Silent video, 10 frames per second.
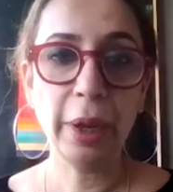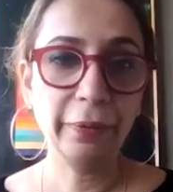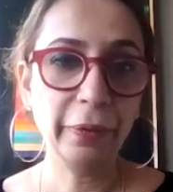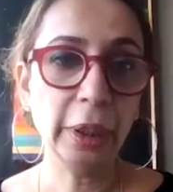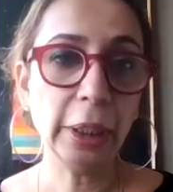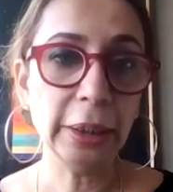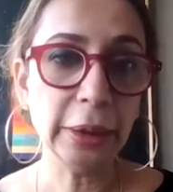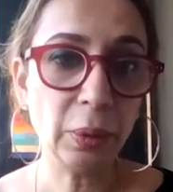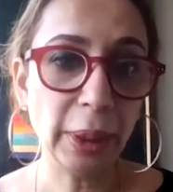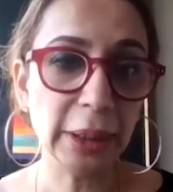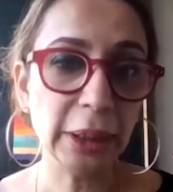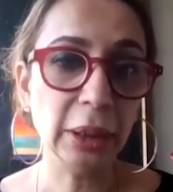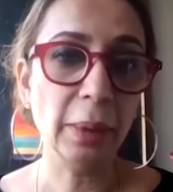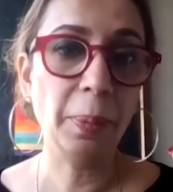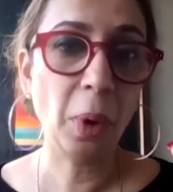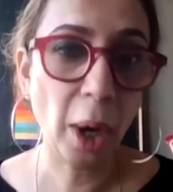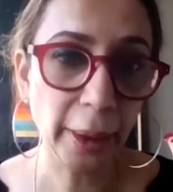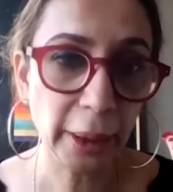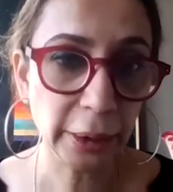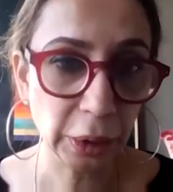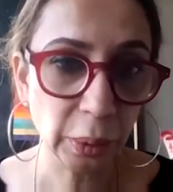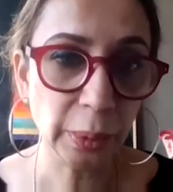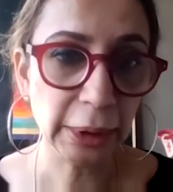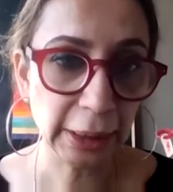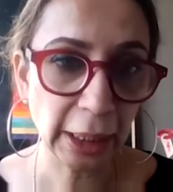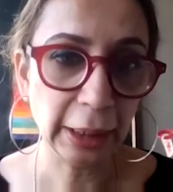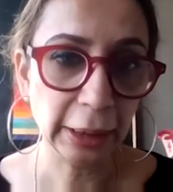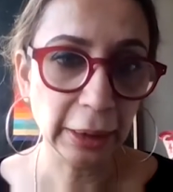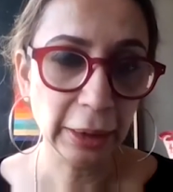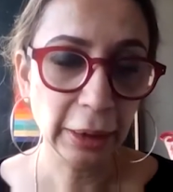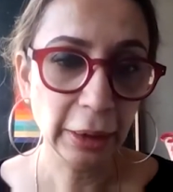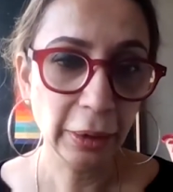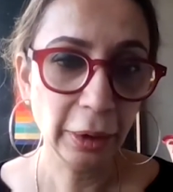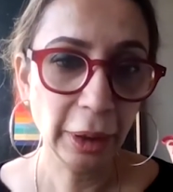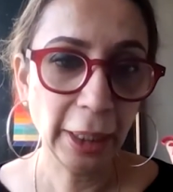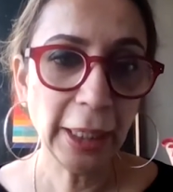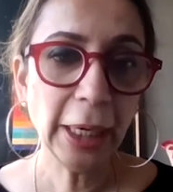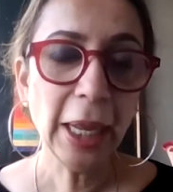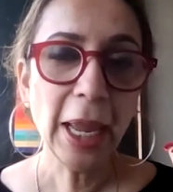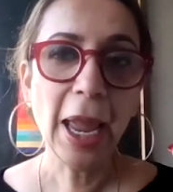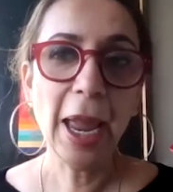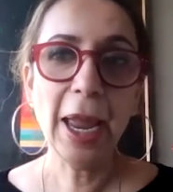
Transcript: You never in- questioned the product you were selling right no.